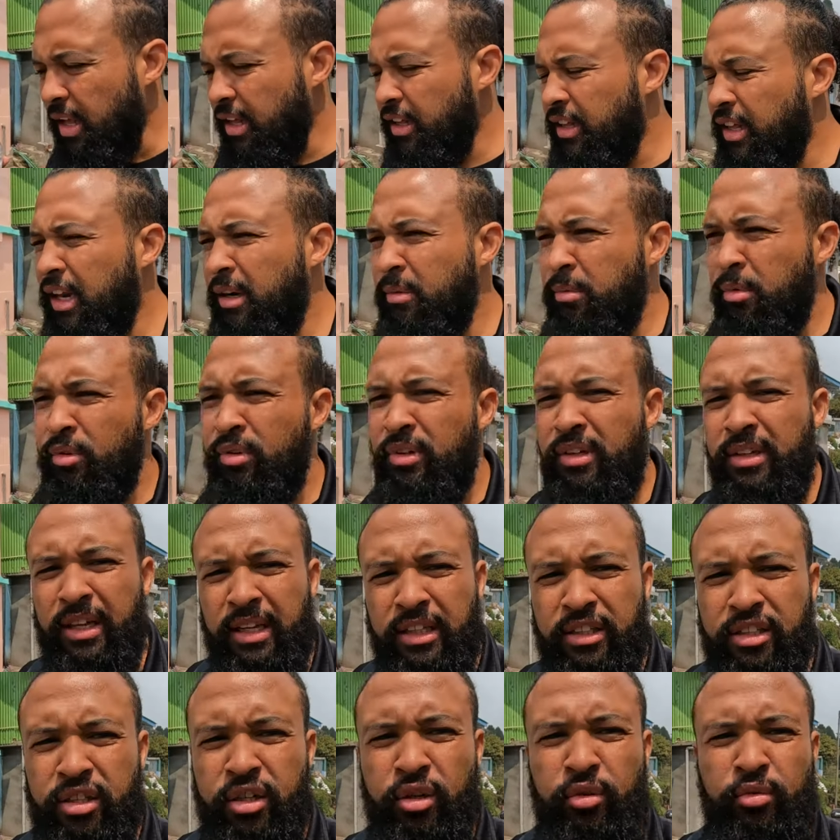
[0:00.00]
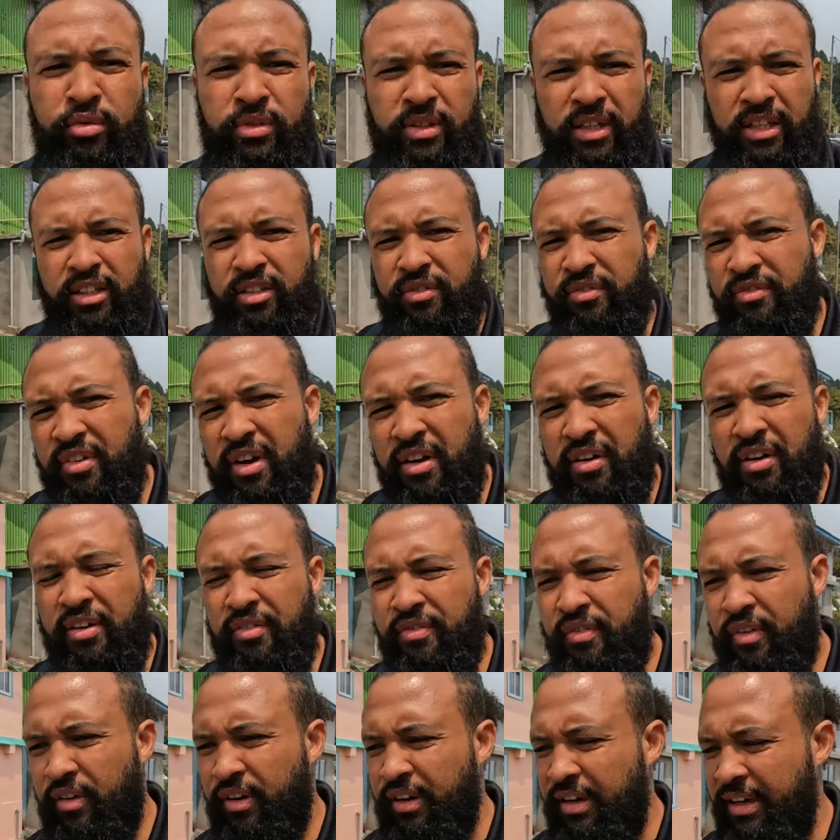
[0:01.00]
animal that they slaughter is very,
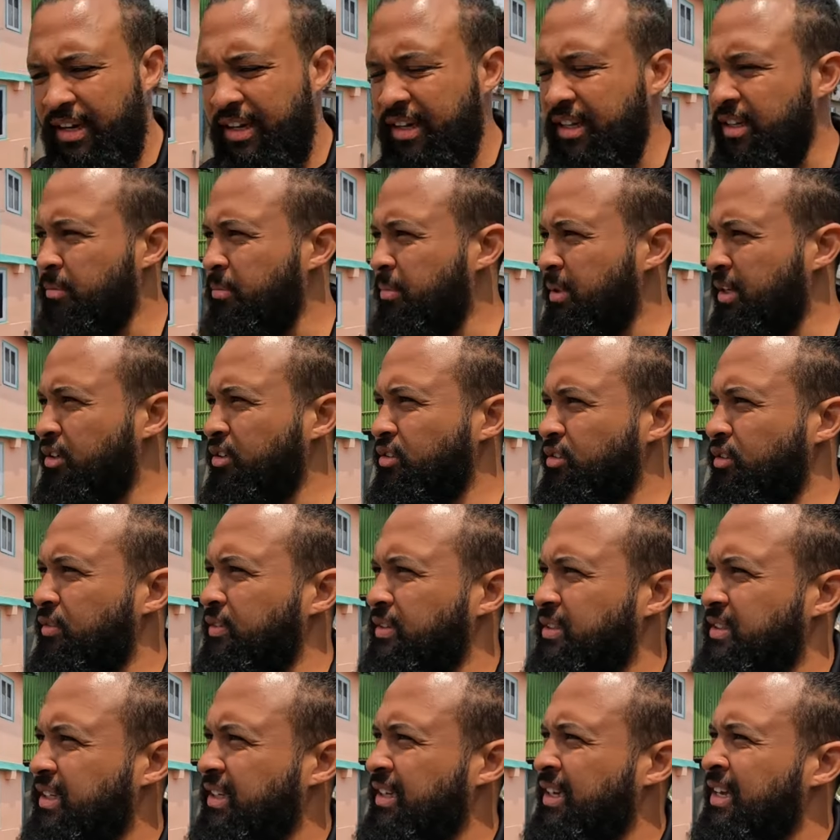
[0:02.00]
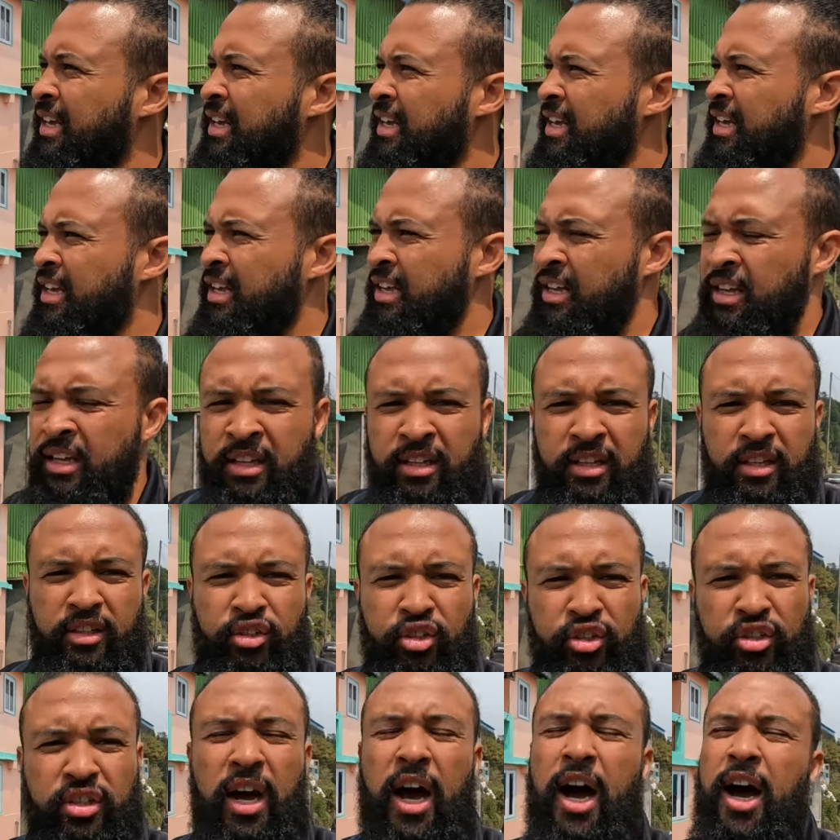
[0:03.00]
very lean because obviously it's
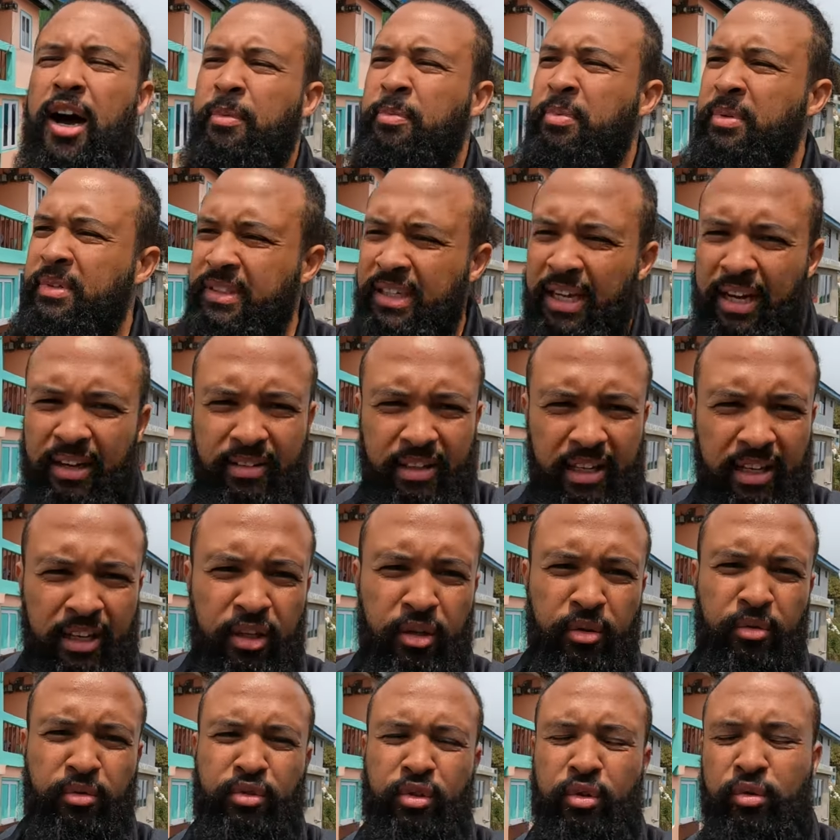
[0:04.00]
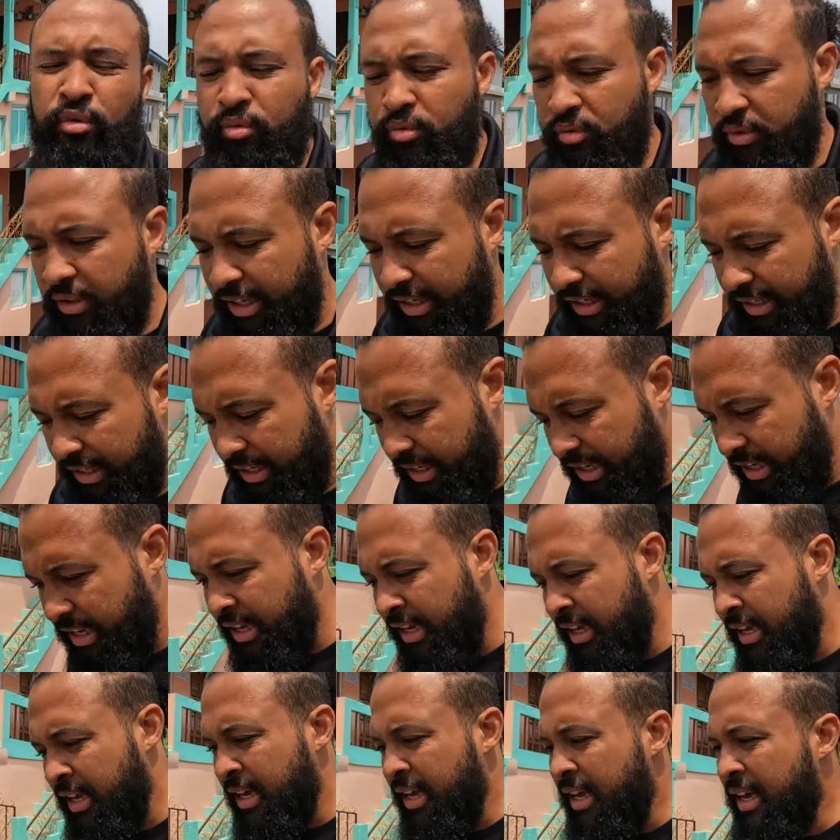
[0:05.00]
just up and down the hills all day.
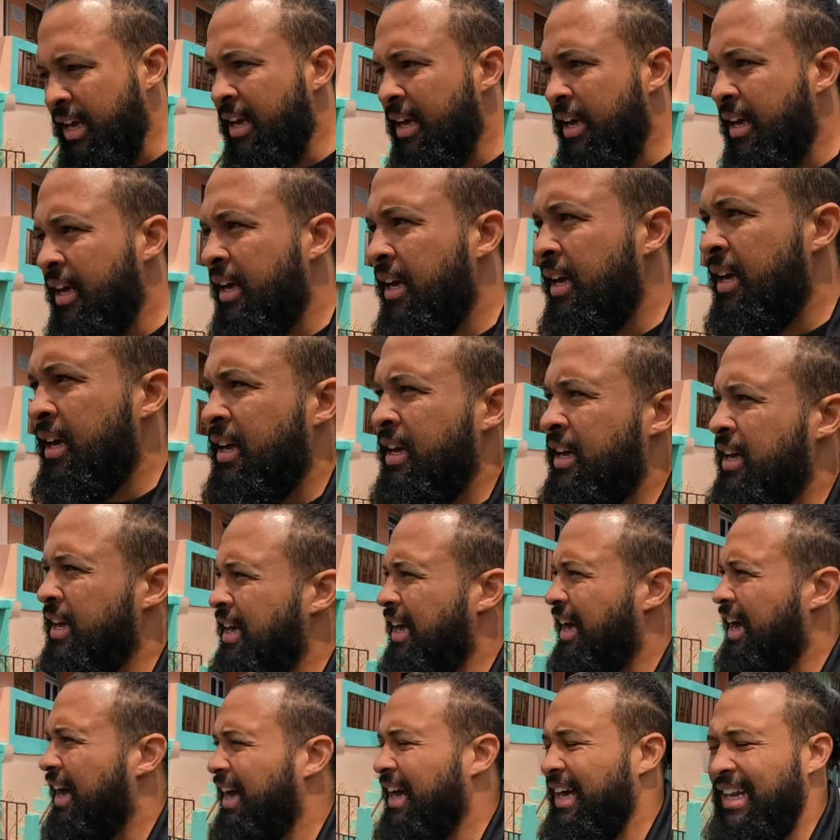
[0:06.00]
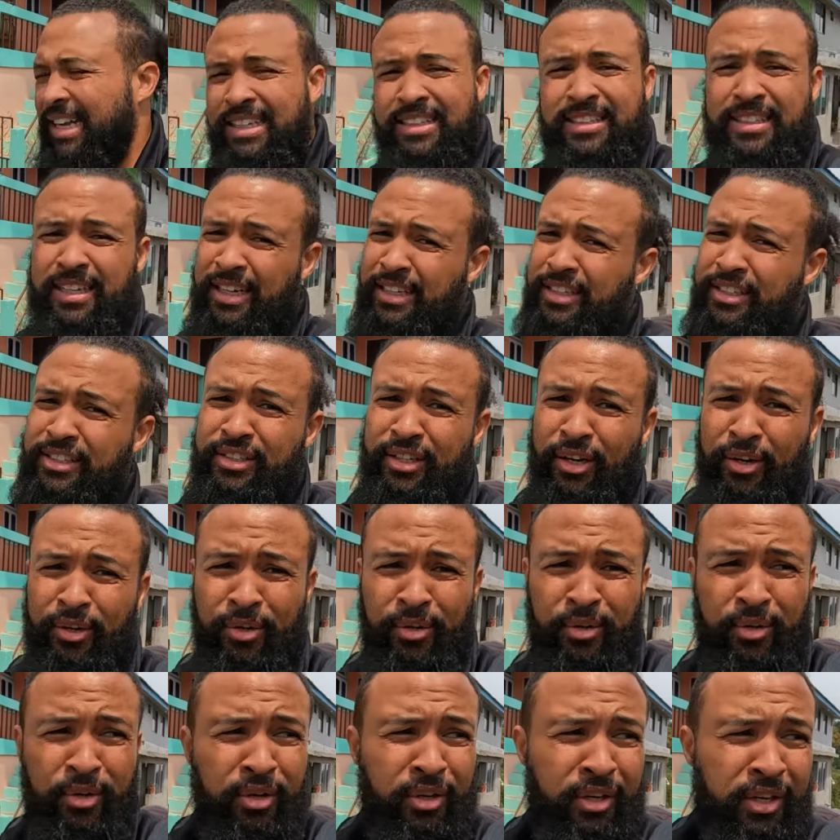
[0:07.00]
And it tastes so
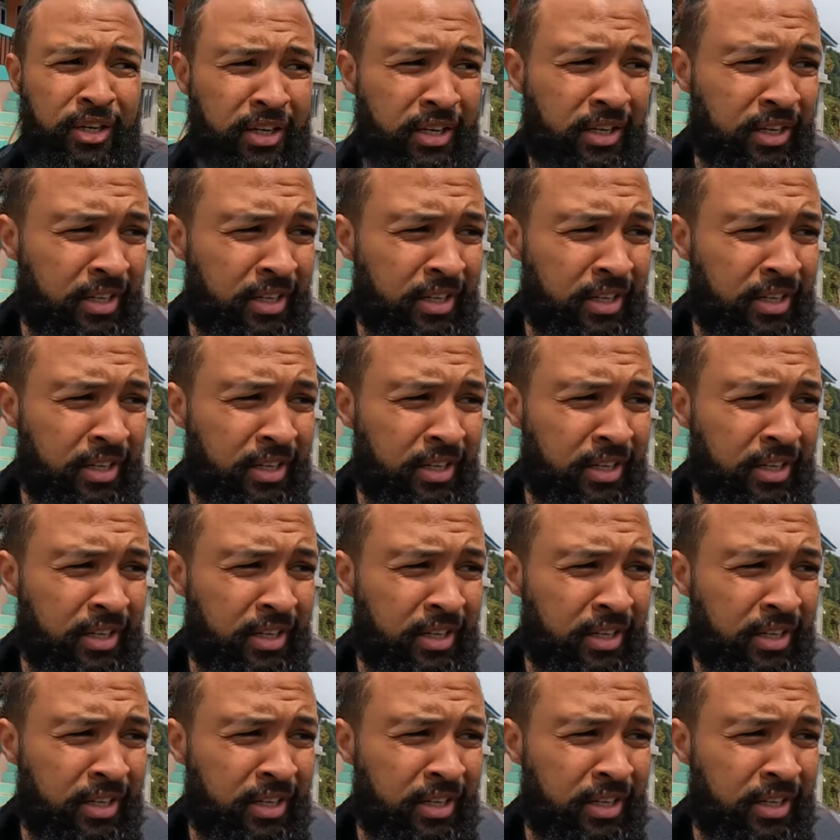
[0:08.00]
good.